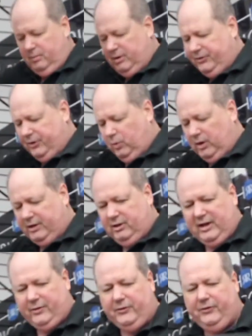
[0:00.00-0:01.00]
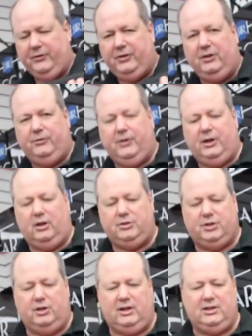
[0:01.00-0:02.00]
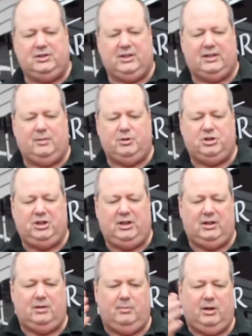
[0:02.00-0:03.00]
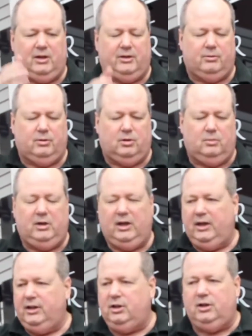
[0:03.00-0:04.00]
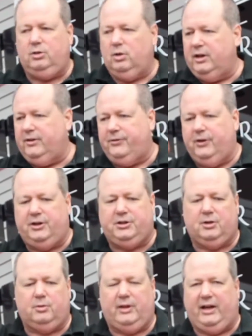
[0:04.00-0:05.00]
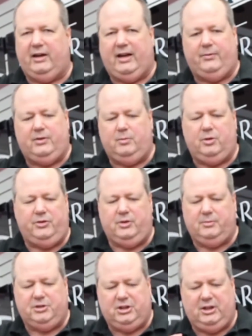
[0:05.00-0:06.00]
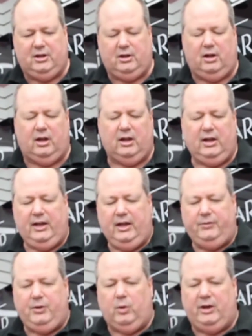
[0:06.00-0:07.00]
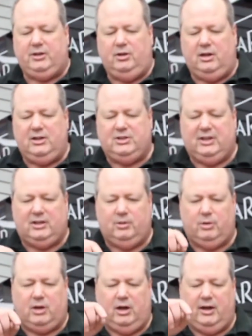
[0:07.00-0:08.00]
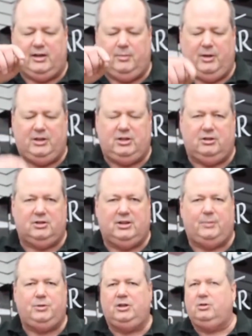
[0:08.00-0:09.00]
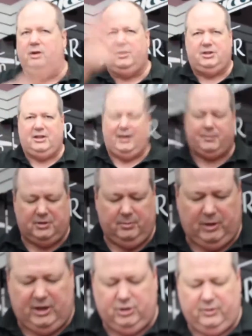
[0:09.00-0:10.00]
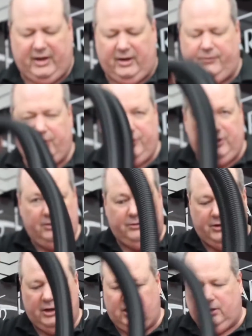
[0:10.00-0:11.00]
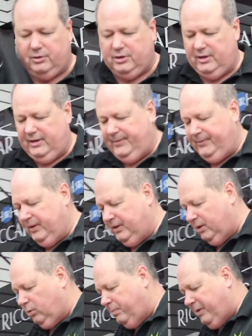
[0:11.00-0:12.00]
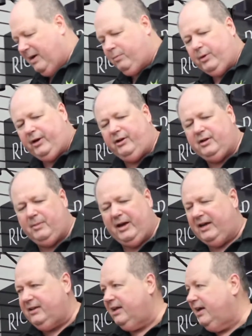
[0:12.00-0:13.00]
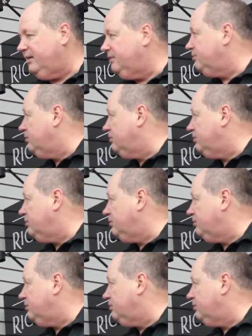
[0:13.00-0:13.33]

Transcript: But if you want, you can have a 15-foot hose. So you can set the machine in the middle of the room. You can do all your furniture without having to move the machine at all. If you want to, you can set the Riccar at the base of your steps. You can do all your steps because you've got a 15-foot hose that will pop right on the back of that